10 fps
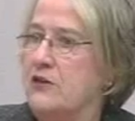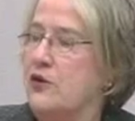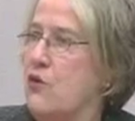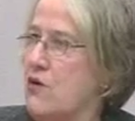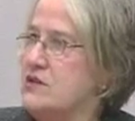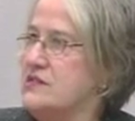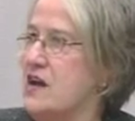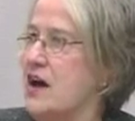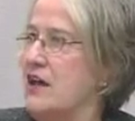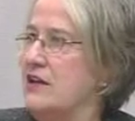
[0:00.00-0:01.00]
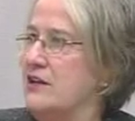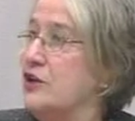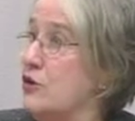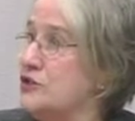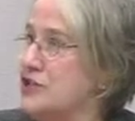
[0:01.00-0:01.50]
course on
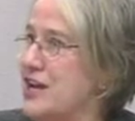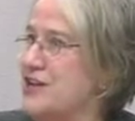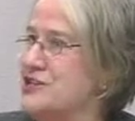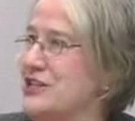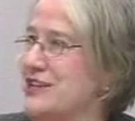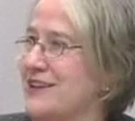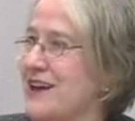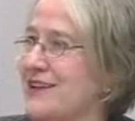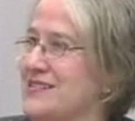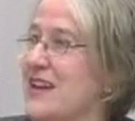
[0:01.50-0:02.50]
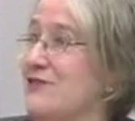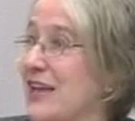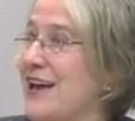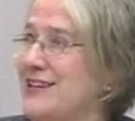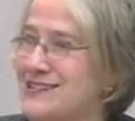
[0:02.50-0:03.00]
negotiation. Dave
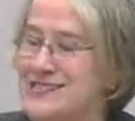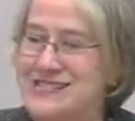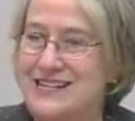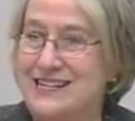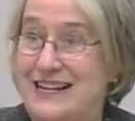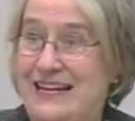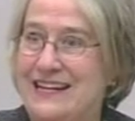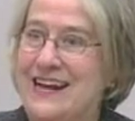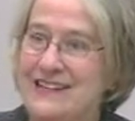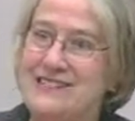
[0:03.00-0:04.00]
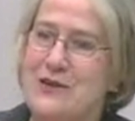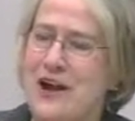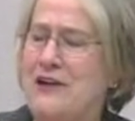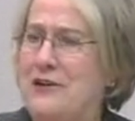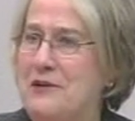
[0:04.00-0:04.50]
Landis did it, and so
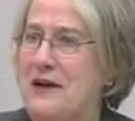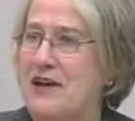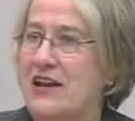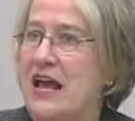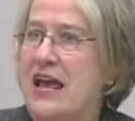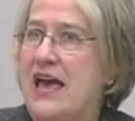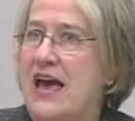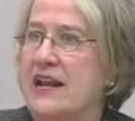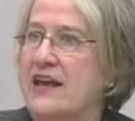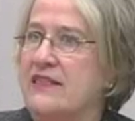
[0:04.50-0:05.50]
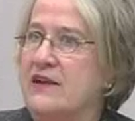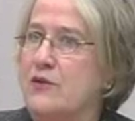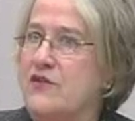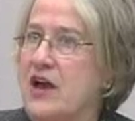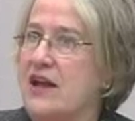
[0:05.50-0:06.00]
I heard about it. And I think
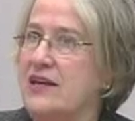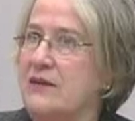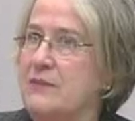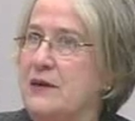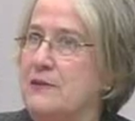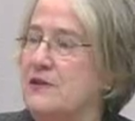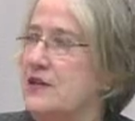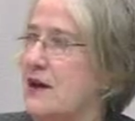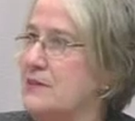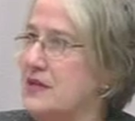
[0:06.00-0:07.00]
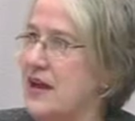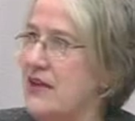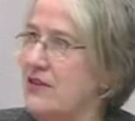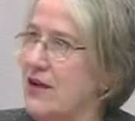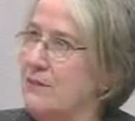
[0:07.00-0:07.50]
we've got to get people to come
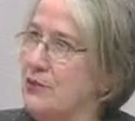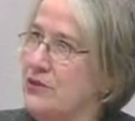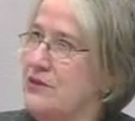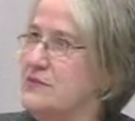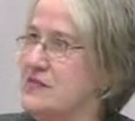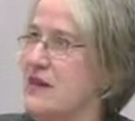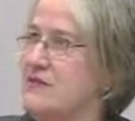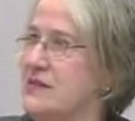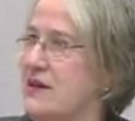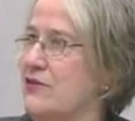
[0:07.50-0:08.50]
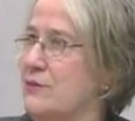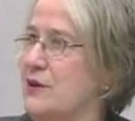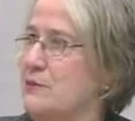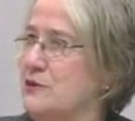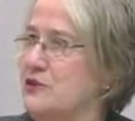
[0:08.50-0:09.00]
together and put themselves in other
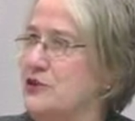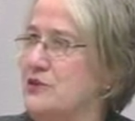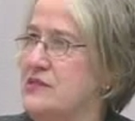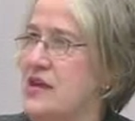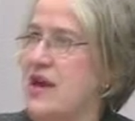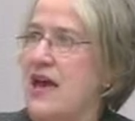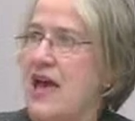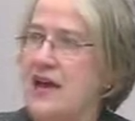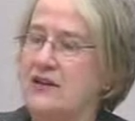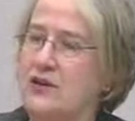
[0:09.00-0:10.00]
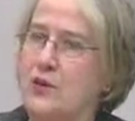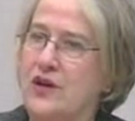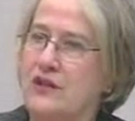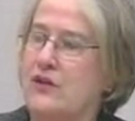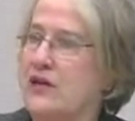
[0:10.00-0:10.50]
people's shoes and
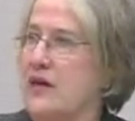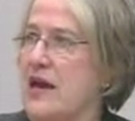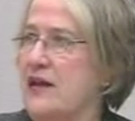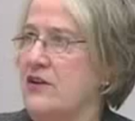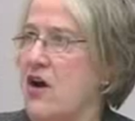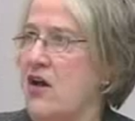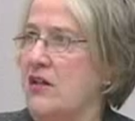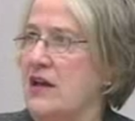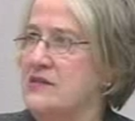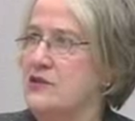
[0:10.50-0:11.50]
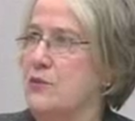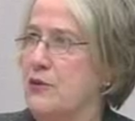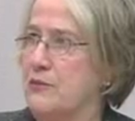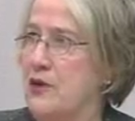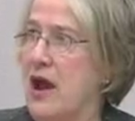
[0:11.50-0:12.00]
quit looking at it all as so
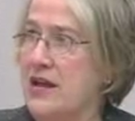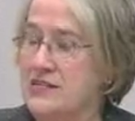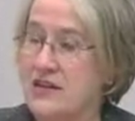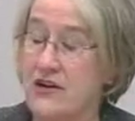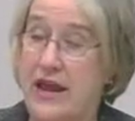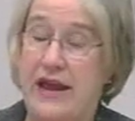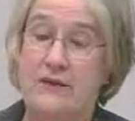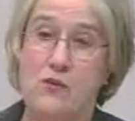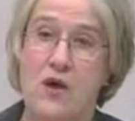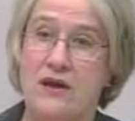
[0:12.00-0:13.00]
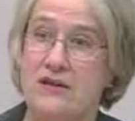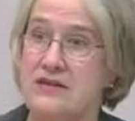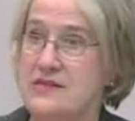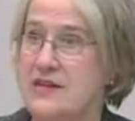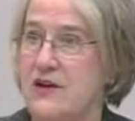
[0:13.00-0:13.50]
proprietary. And one of
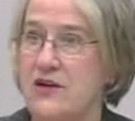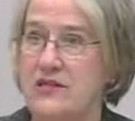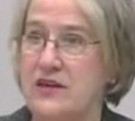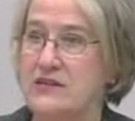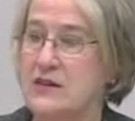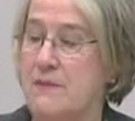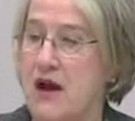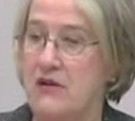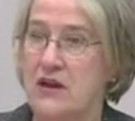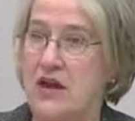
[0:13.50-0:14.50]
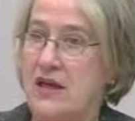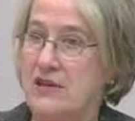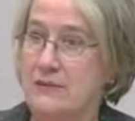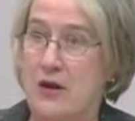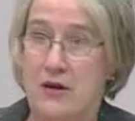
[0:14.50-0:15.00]
the scary things about
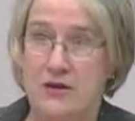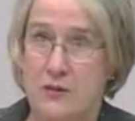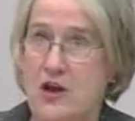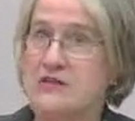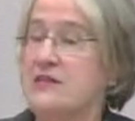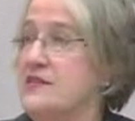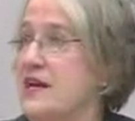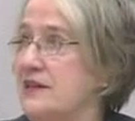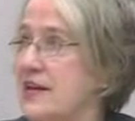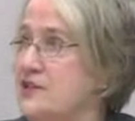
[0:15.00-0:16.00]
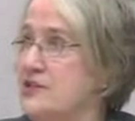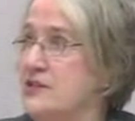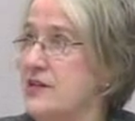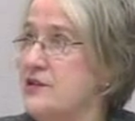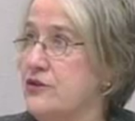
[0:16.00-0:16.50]
the Nebraska State
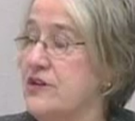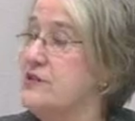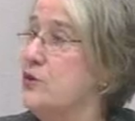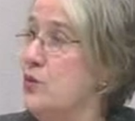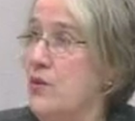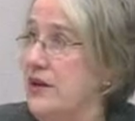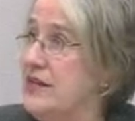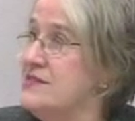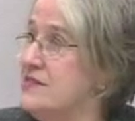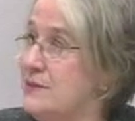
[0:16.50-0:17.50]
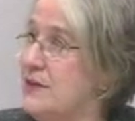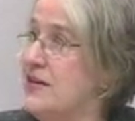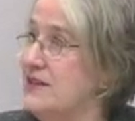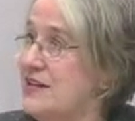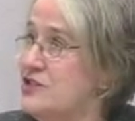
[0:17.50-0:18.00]
Legislature is who gets to be
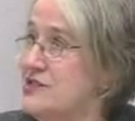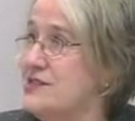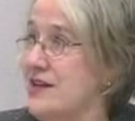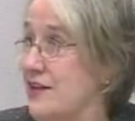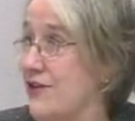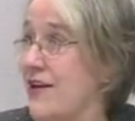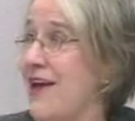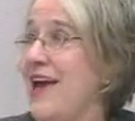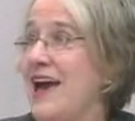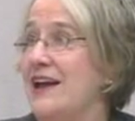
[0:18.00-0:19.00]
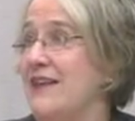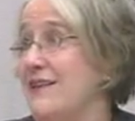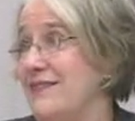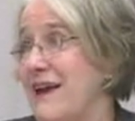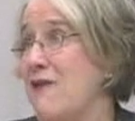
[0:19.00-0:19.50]
a legislator. And I
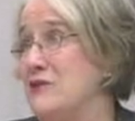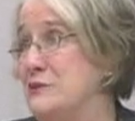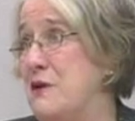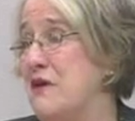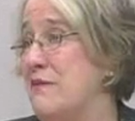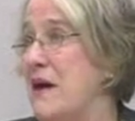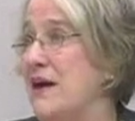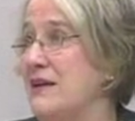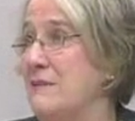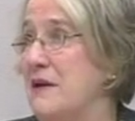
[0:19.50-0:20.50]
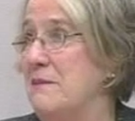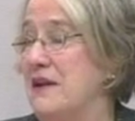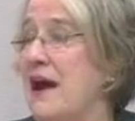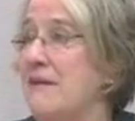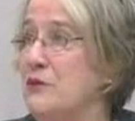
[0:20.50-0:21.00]
think that was part of my
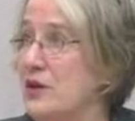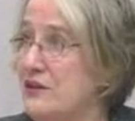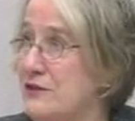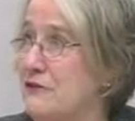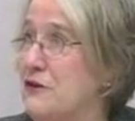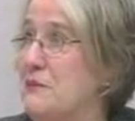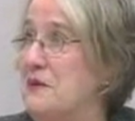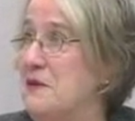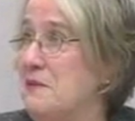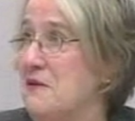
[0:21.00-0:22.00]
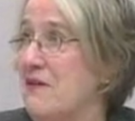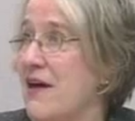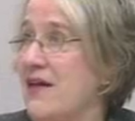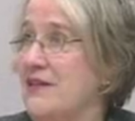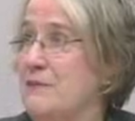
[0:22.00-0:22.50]
commitment. I'm one of the few people
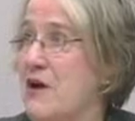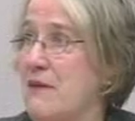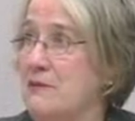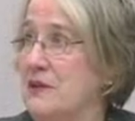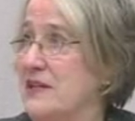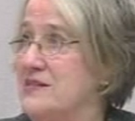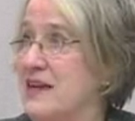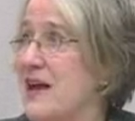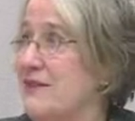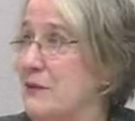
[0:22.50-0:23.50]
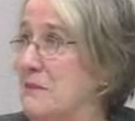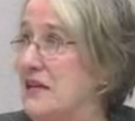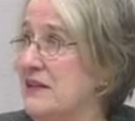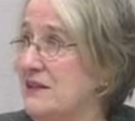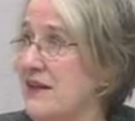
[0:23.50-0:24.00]
that probably is kind of a
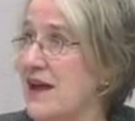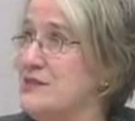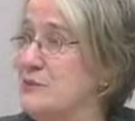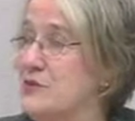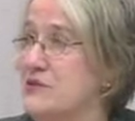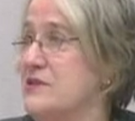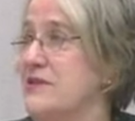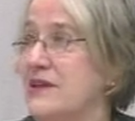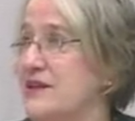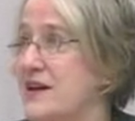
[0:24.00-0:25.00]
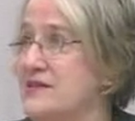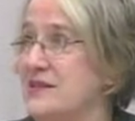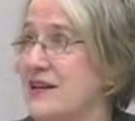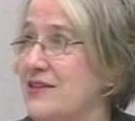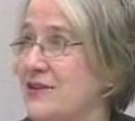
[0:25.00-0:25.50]
middle-class person that
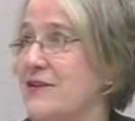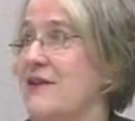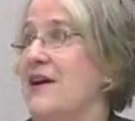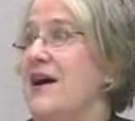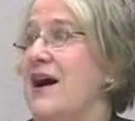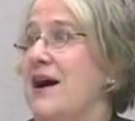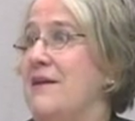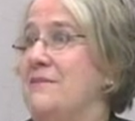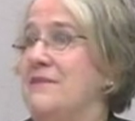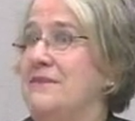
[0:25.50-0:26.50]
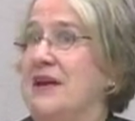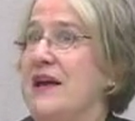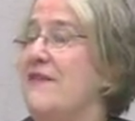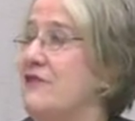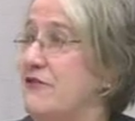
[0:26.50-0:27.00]
doesn't either
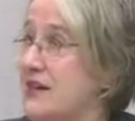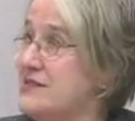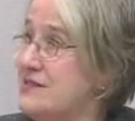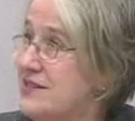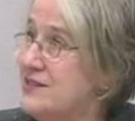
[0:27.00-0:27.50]
have a vested